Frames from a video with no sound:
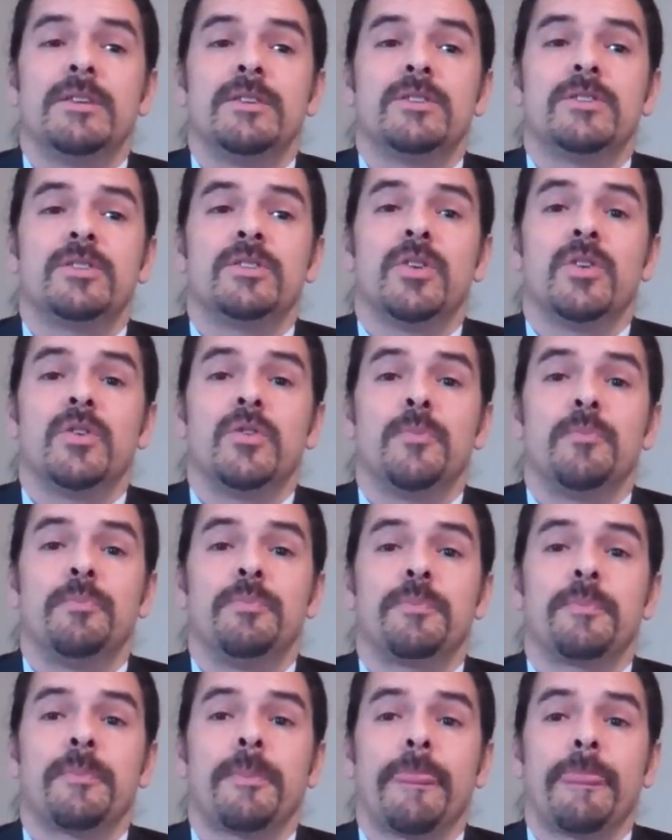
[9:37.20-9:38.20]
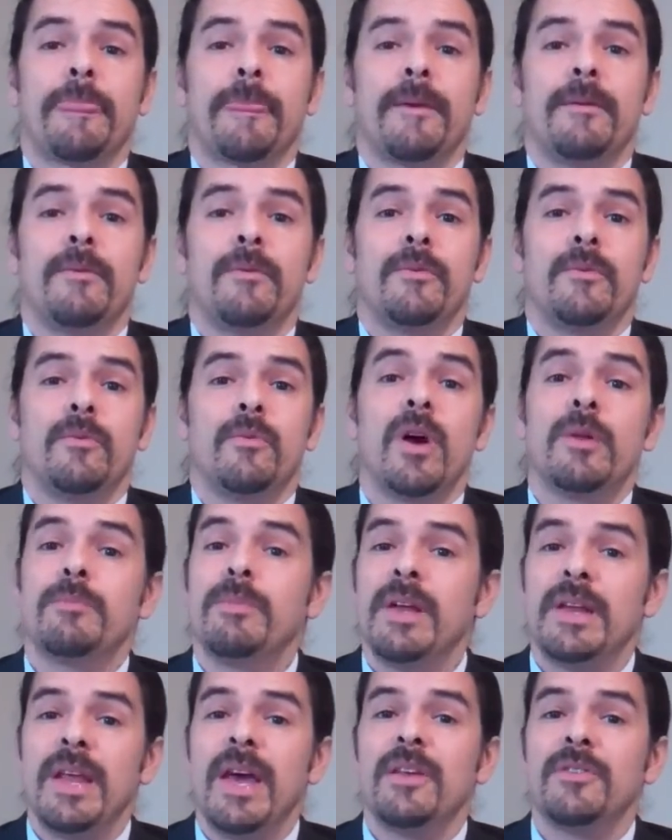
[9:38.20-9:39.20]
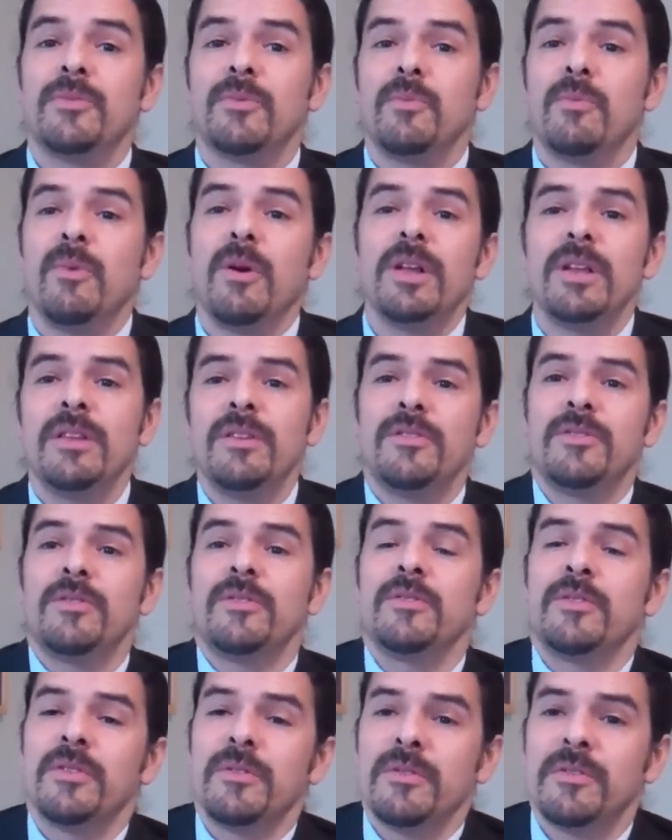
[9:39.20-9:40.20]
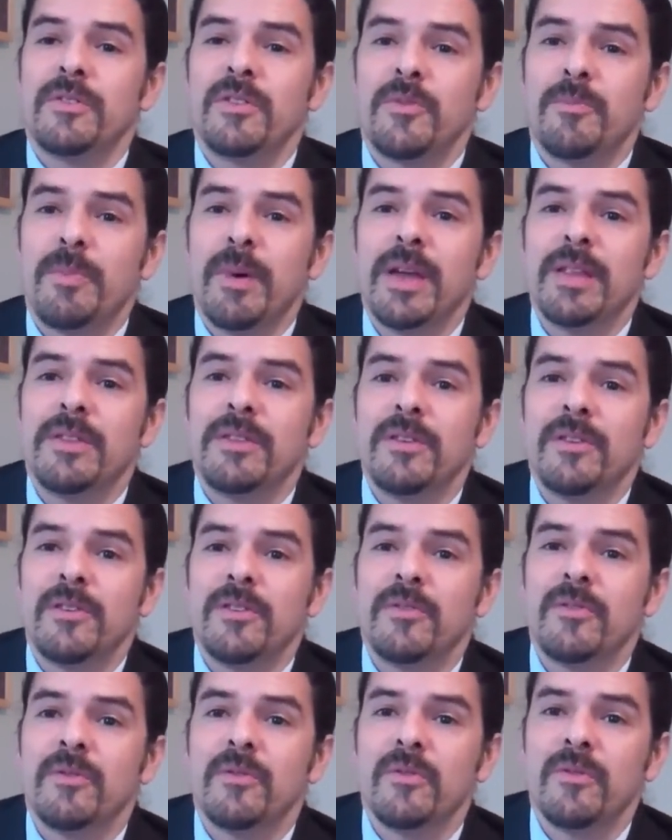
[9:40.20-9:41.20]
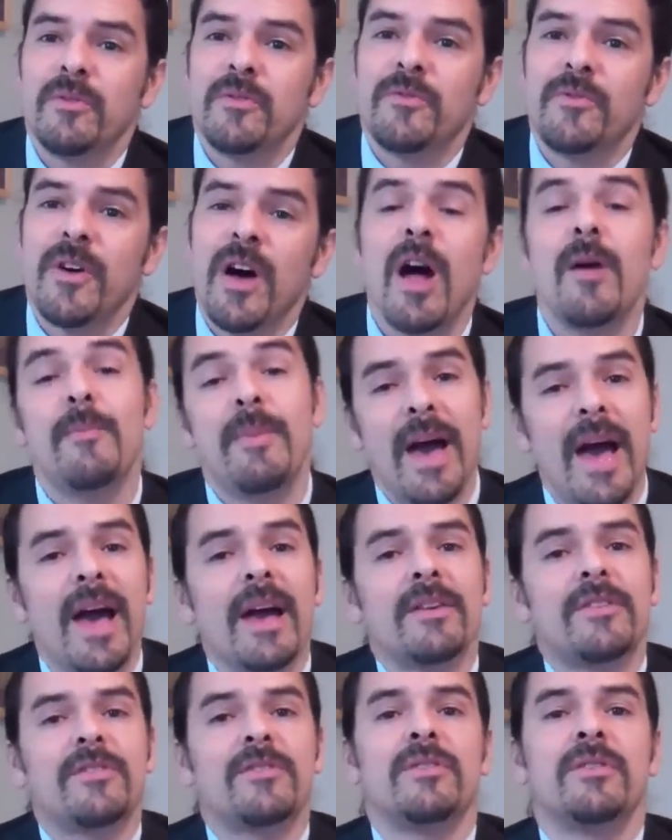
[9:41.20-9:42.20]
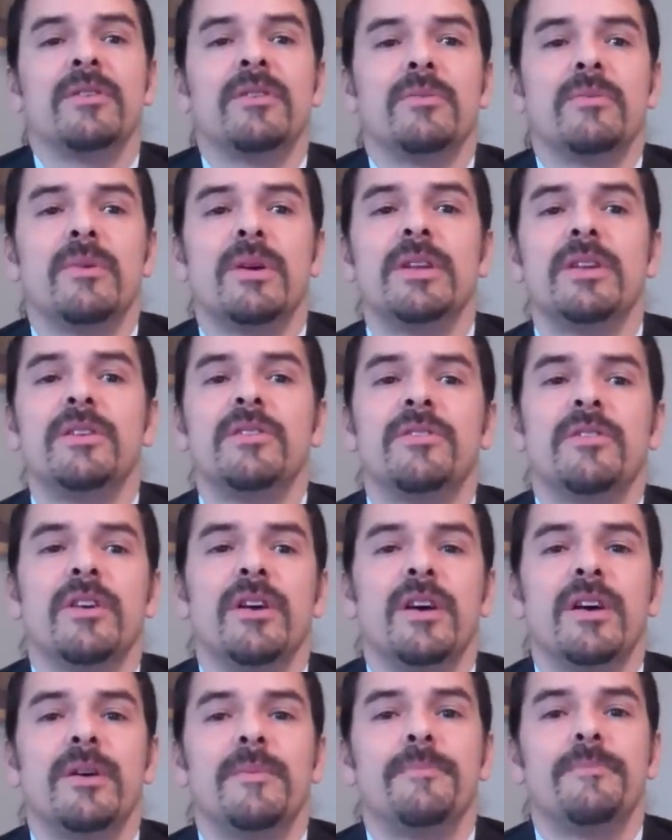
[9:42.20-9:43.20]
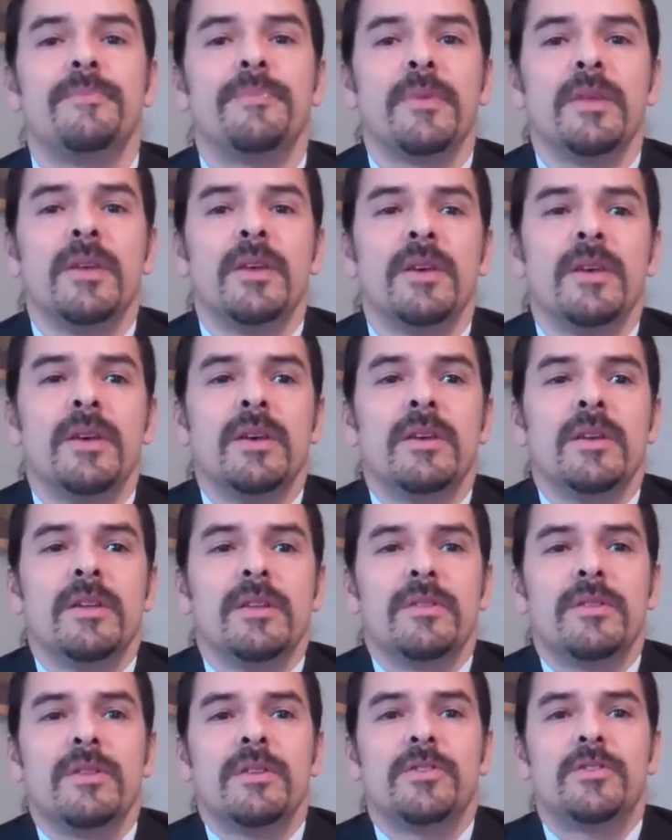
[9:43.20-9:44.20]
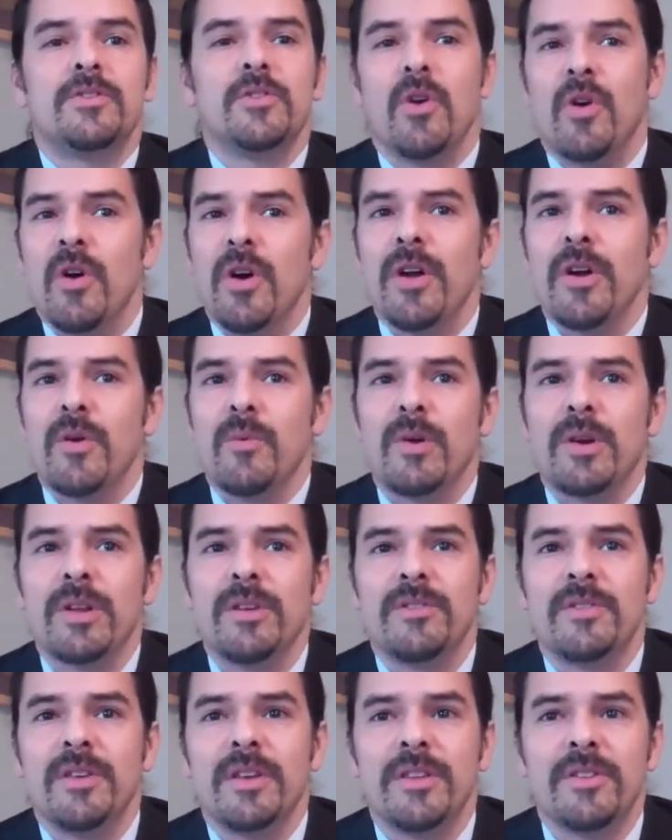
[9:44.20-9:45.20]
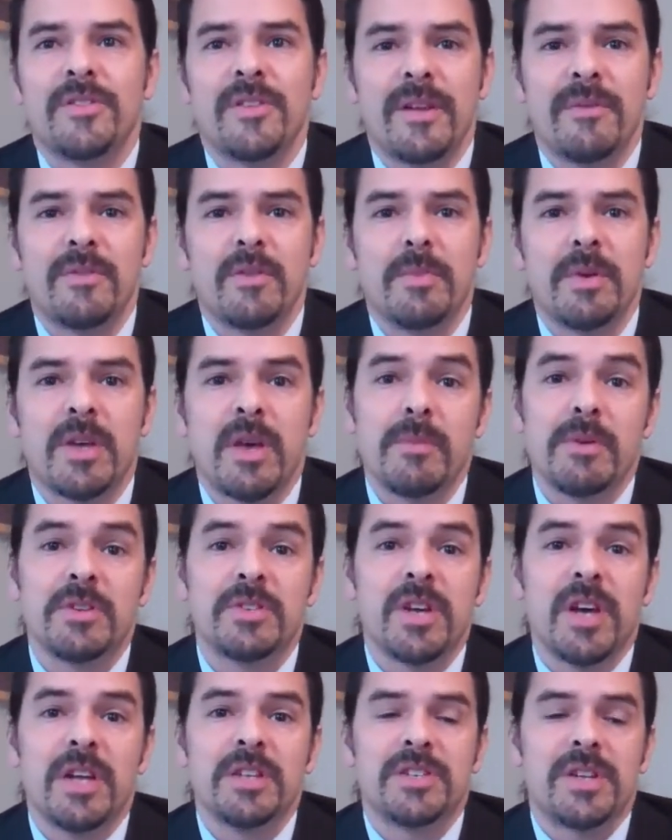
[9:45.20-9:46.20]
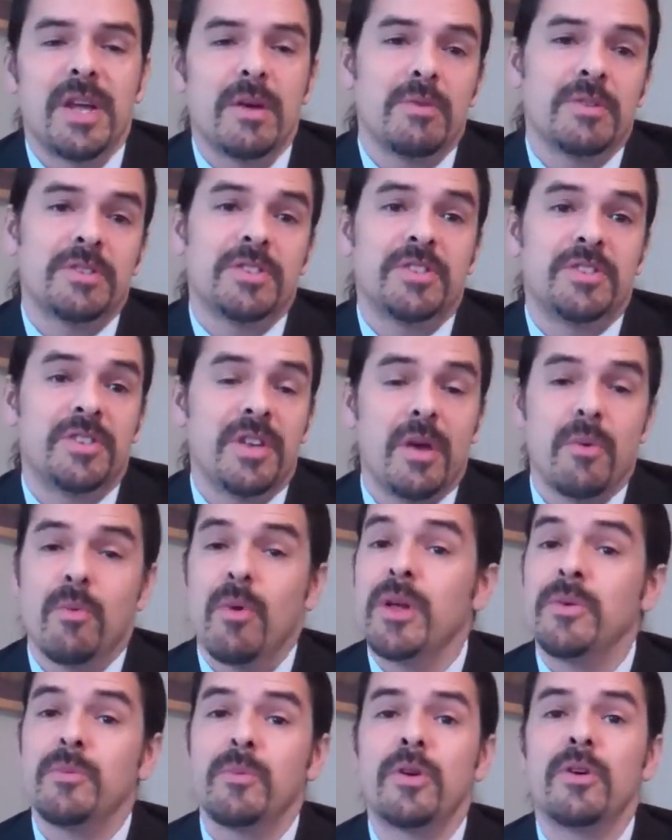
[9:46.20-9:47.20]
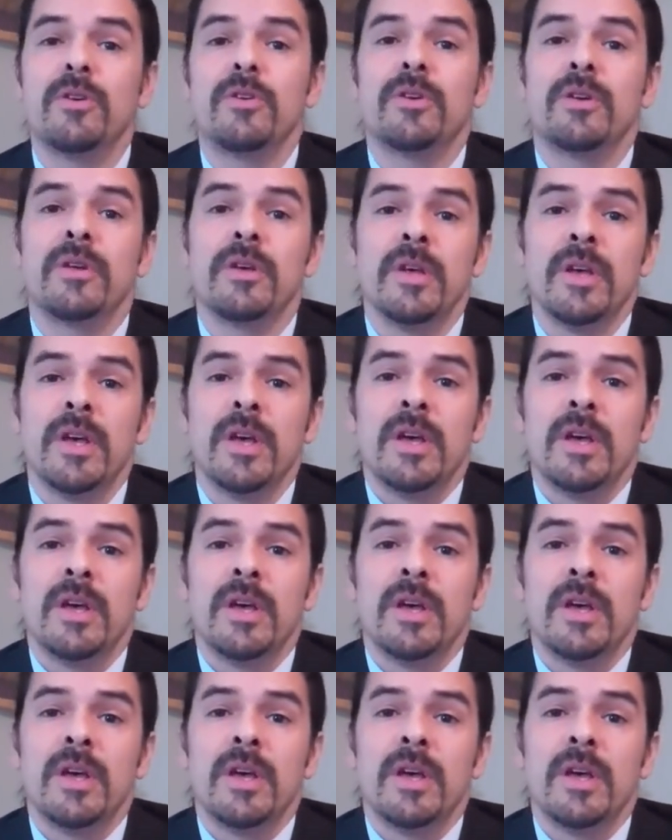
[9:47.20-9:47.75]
So one might ask, what is, despite these fallbacks, what is the joy, or what is the incentive to become a judge? And I will just say one word.